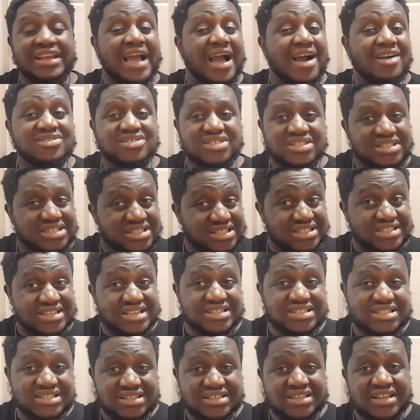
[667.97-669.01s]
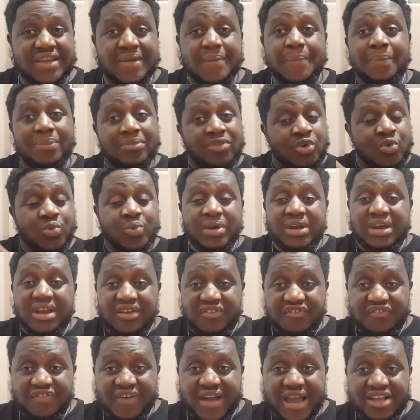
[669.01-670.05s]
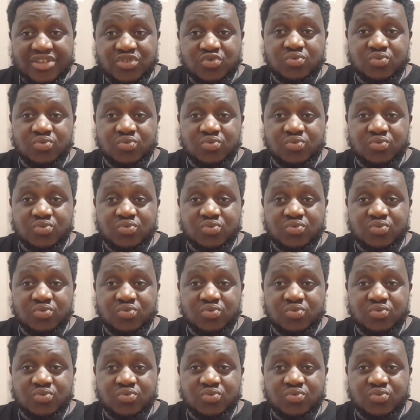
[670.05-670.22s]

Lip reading: house since yesterday with the fight,